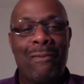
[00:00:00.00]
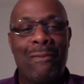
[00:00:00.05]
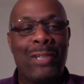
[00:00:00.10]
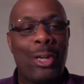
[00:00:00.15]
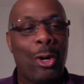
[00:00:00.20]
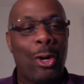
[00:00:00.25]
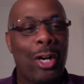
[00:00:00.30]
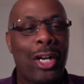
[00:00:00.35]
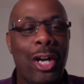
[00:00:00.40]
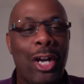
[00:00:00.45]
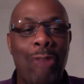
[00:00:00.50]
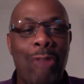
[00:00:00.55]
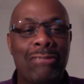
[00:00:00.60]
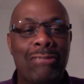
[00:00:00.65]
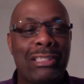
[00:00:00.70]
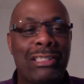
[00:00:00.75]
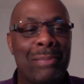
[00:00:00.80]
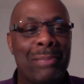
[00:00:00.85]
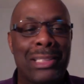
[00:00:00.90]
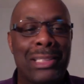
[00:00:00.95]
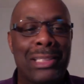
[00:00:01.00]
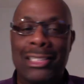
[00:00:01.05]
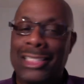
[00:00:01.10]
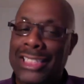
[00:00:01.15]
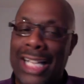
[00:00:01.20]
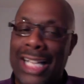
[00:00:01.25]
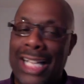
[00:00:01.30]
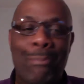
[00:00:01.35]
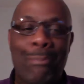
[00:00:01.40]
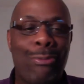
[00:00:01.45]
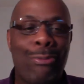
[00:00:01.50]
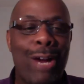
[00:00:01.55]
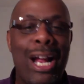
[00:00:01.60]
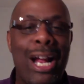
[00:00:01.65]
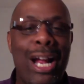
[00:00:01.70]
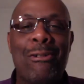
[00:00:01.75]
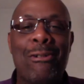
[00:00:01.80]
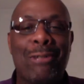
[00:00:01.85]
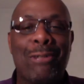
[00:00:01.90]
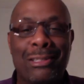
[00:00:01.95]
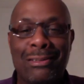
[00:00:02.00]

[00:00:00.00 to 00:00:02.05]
your coach, Mr. Shay Brown.